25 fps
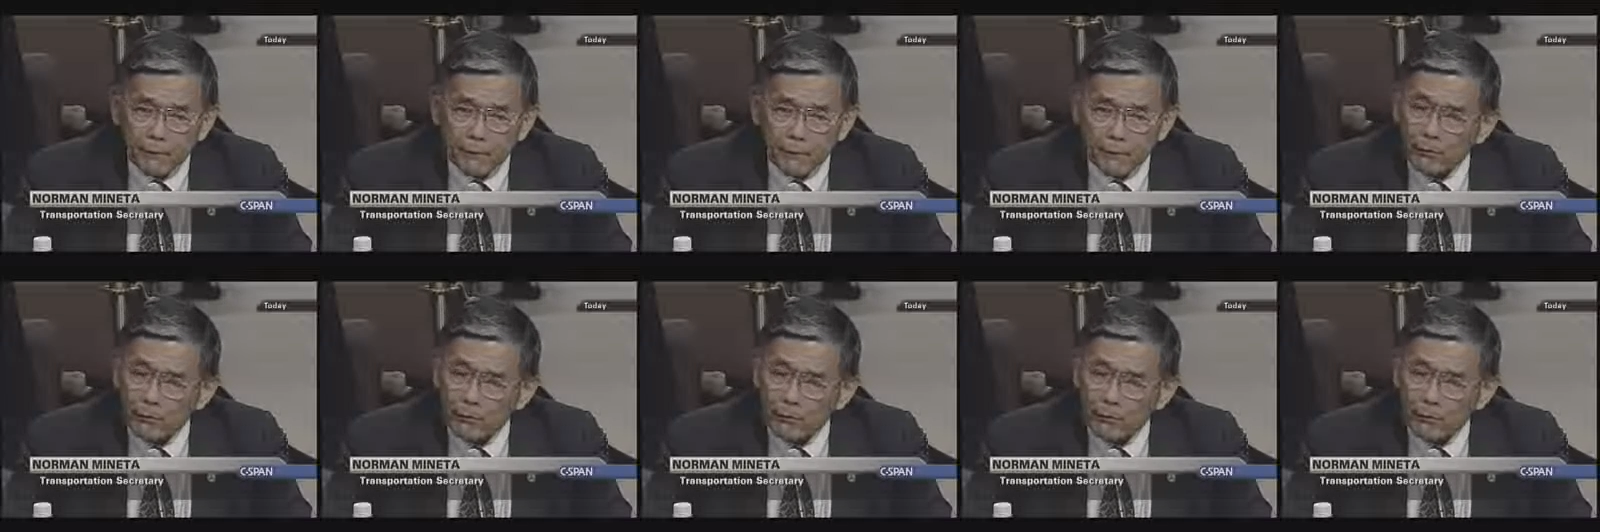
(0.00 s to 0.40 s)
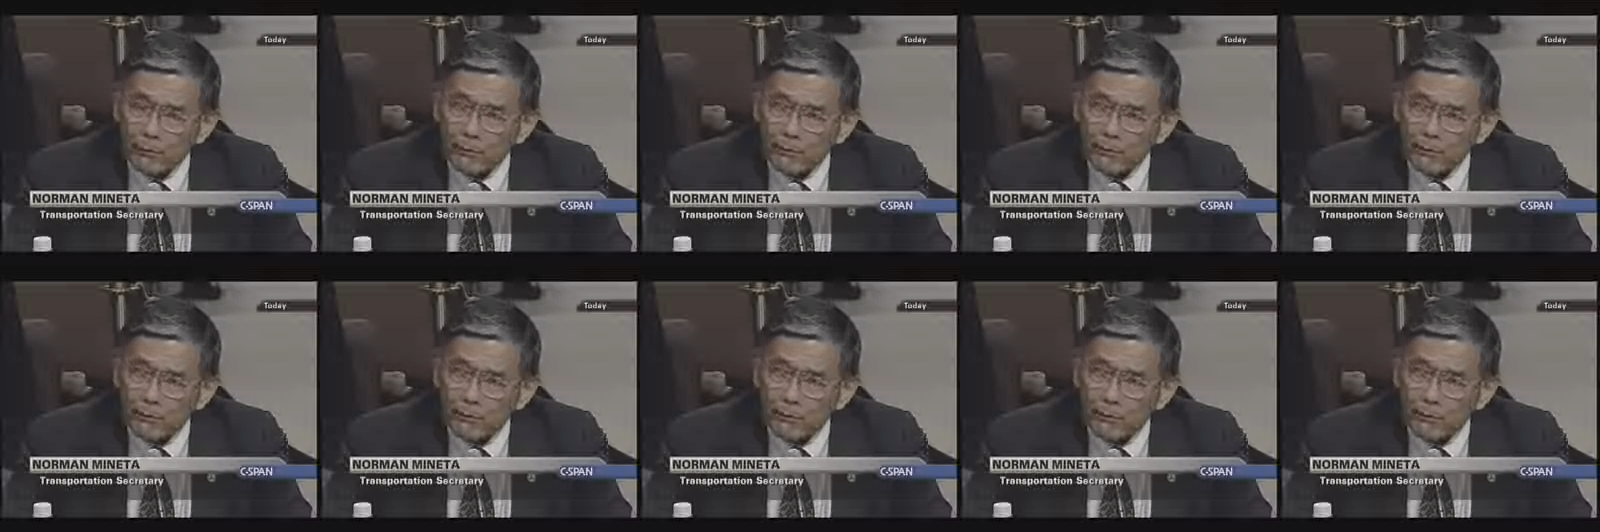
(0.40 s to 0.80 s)

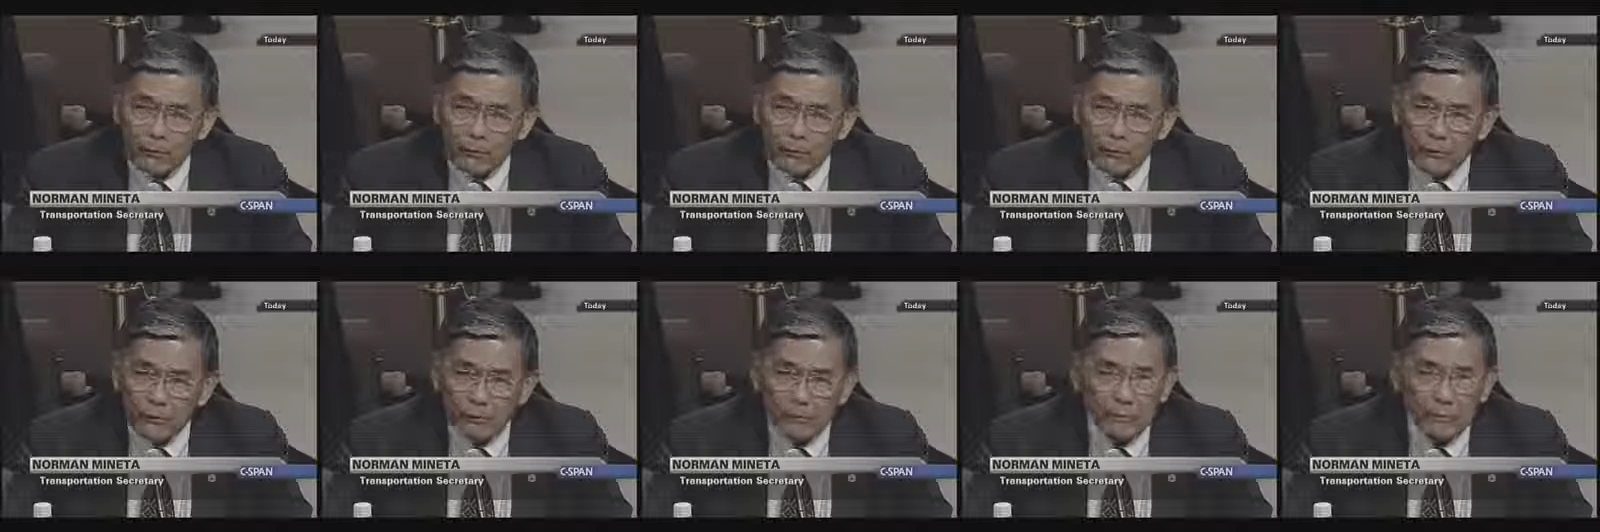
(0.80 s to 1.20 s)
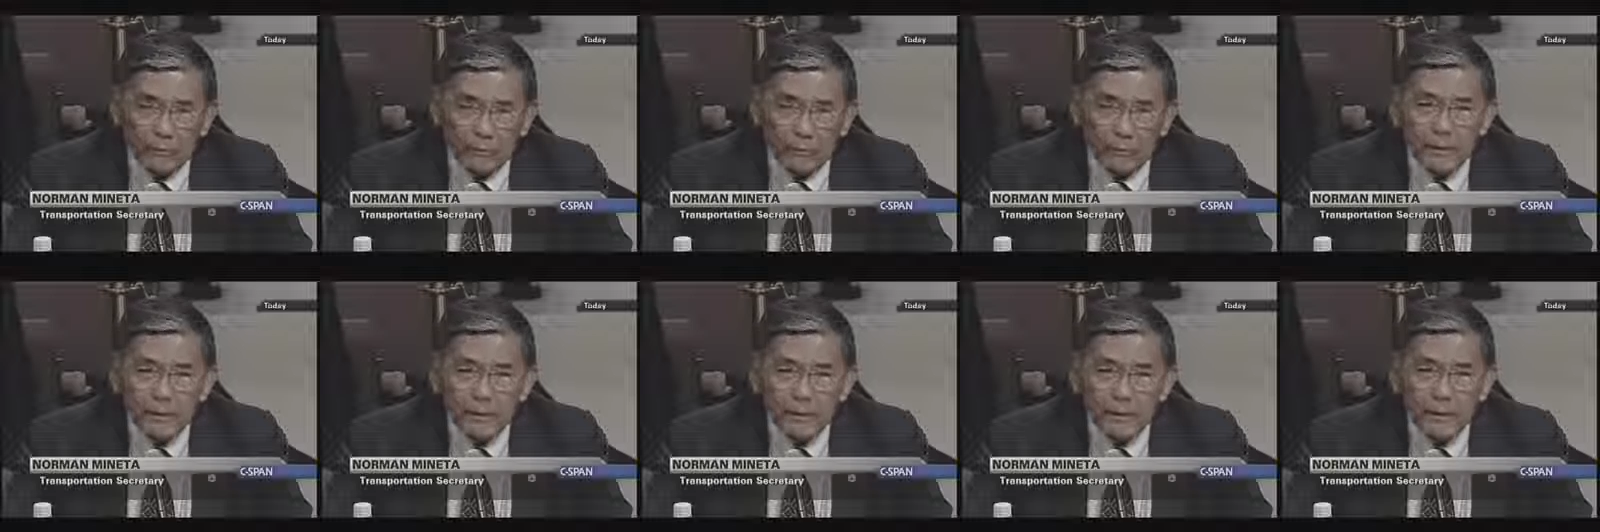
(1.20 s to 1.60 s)
from
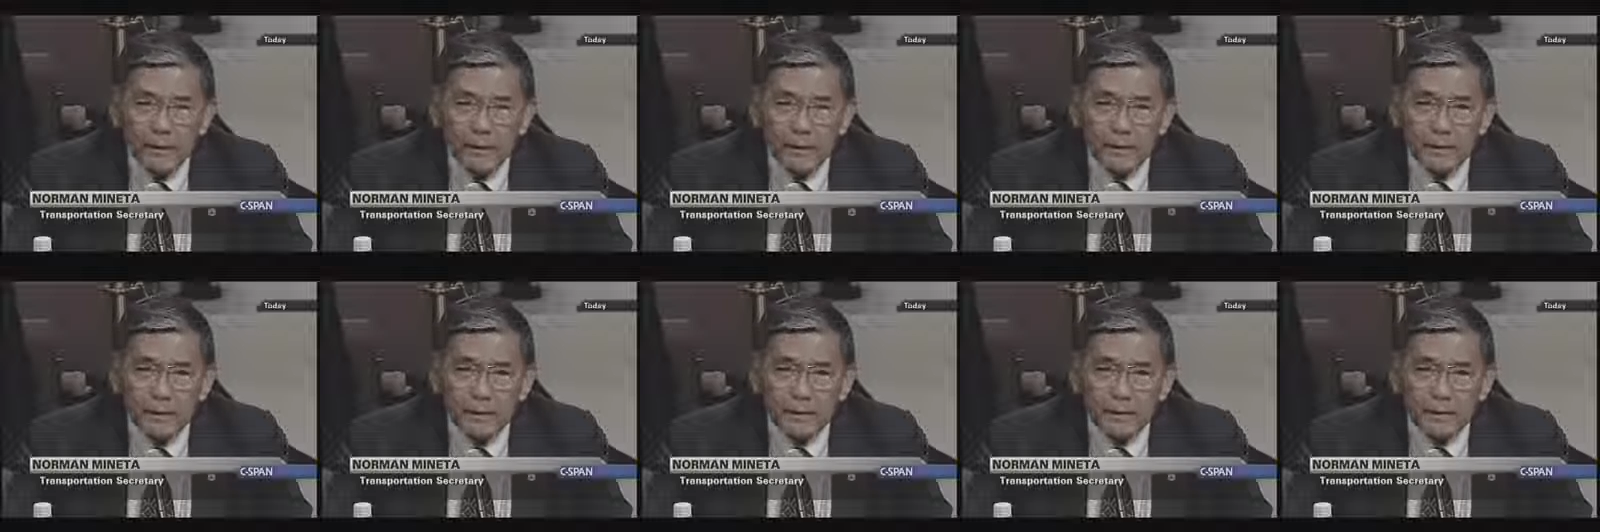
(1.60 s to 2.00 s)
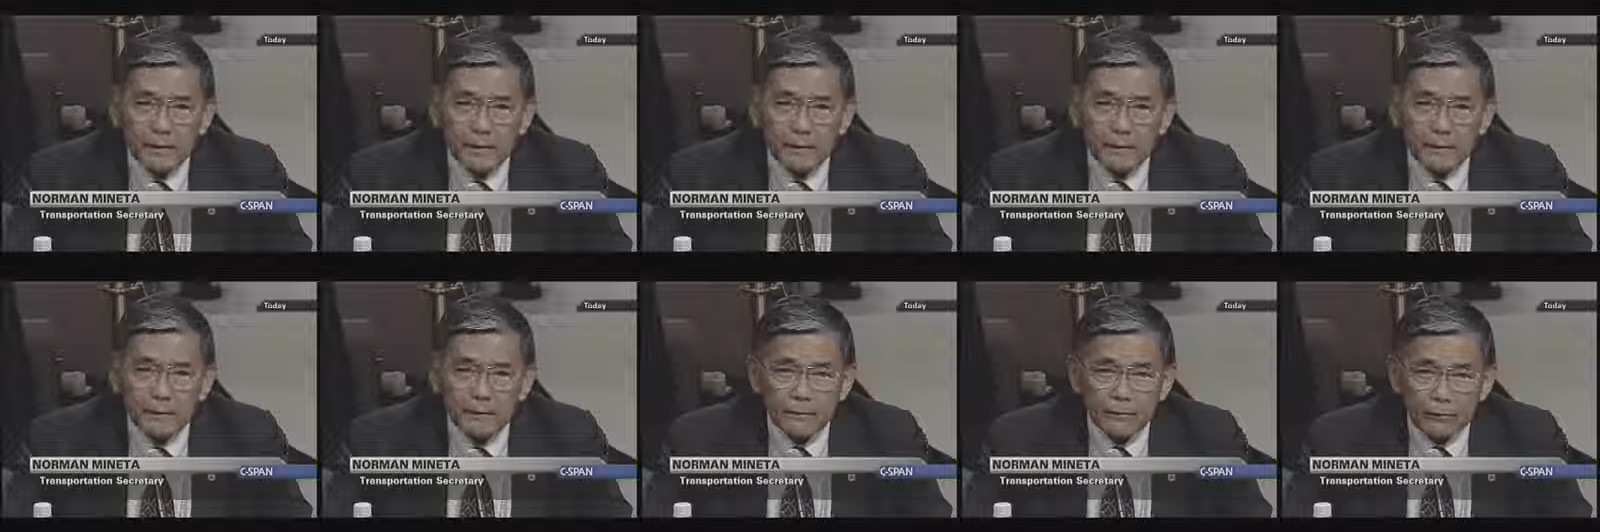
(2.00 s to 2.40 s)
Norfolk,
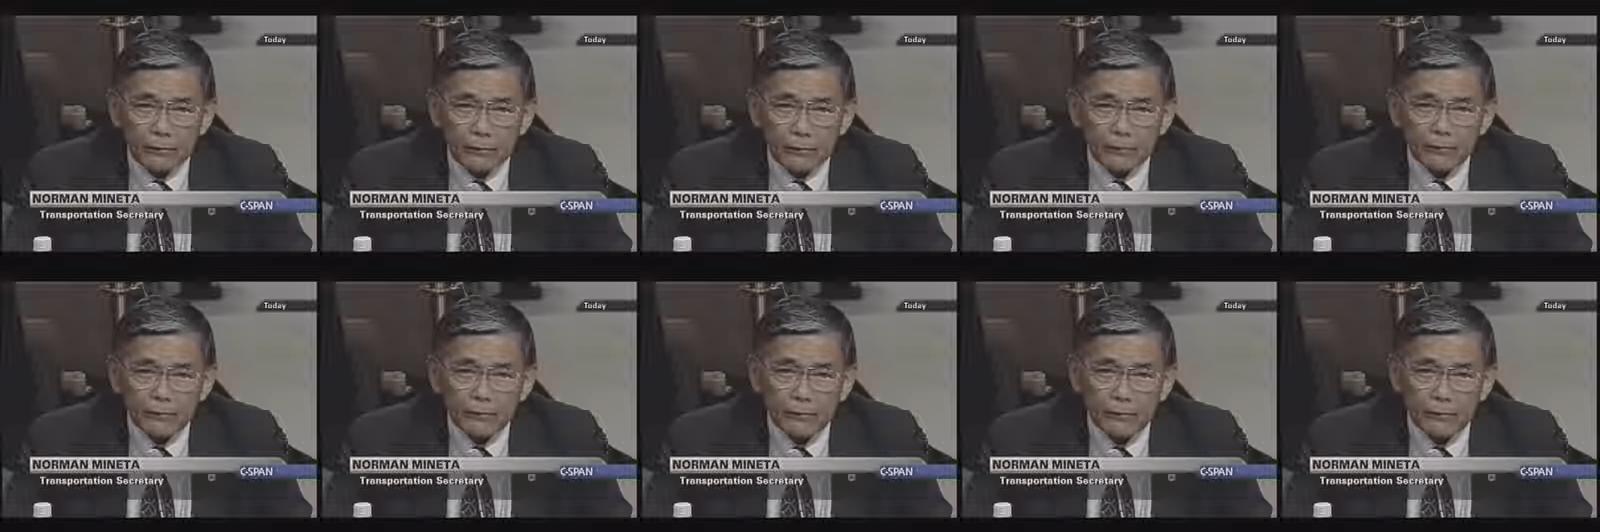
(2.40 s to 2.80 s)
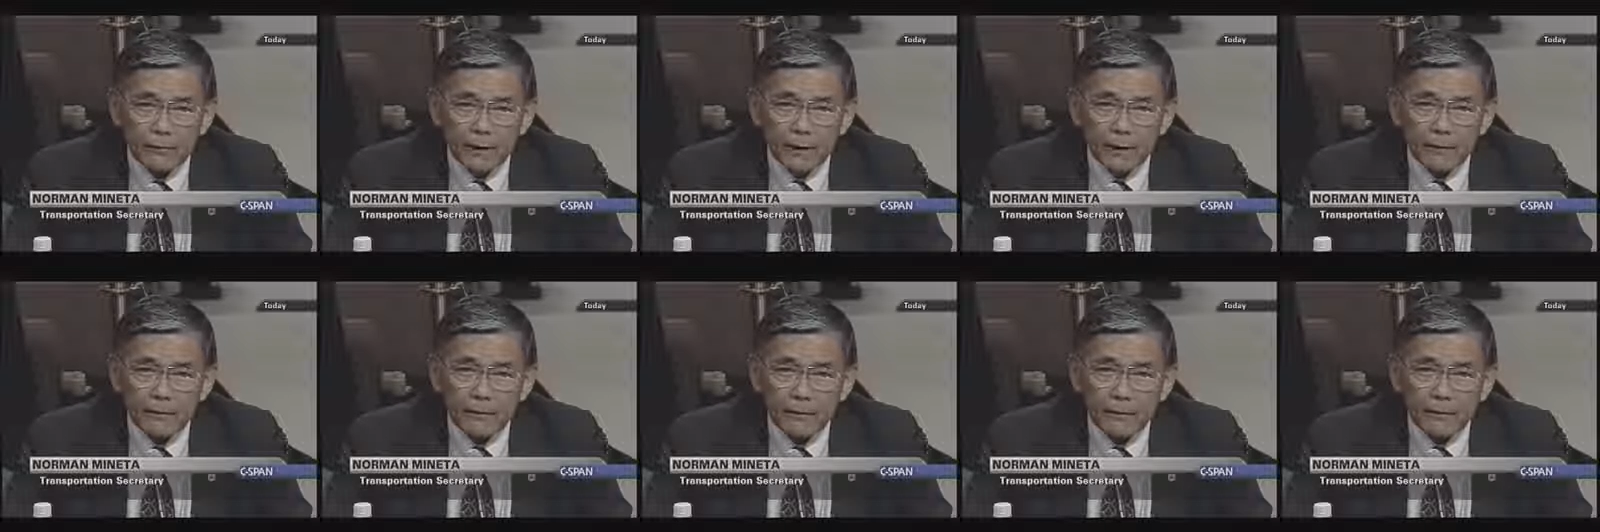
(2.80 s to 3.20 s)
the
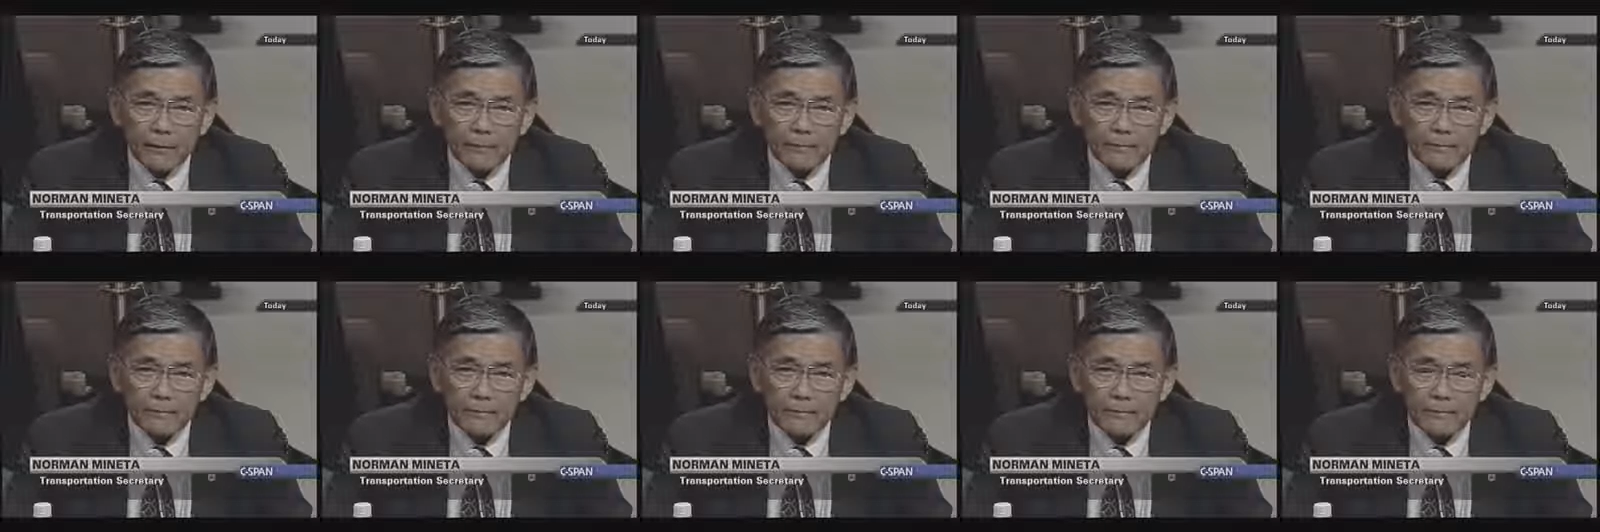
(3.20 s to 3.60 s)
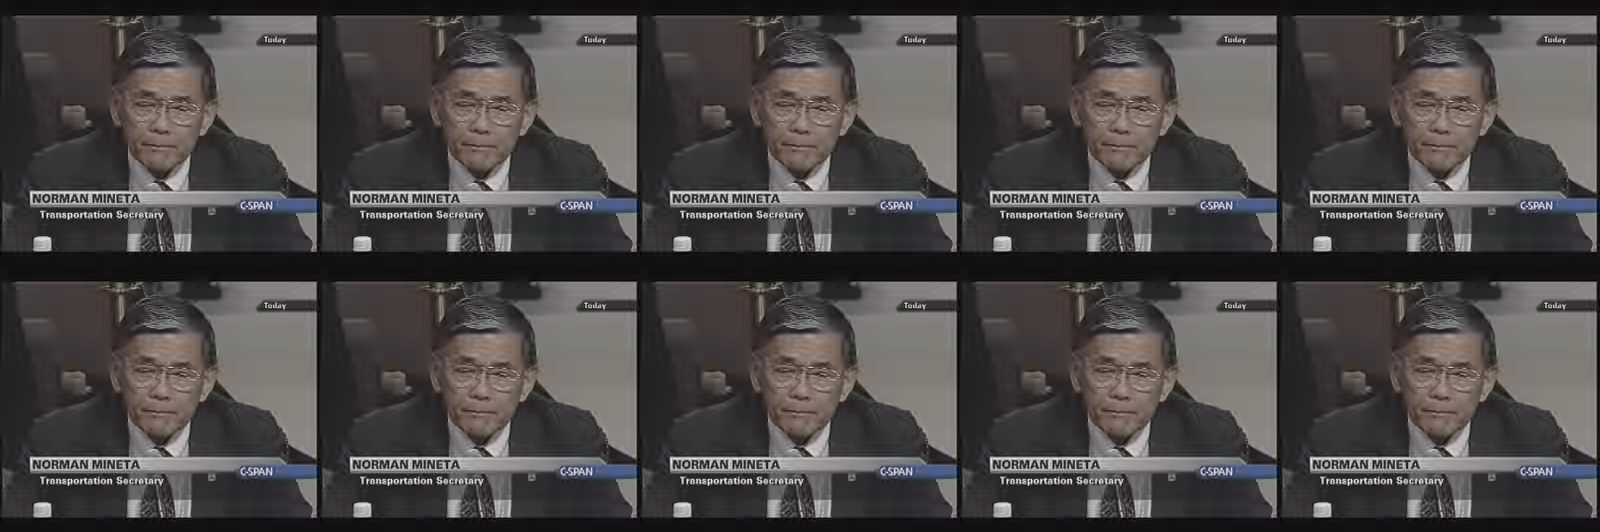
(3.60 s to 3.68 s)
Norfolk area,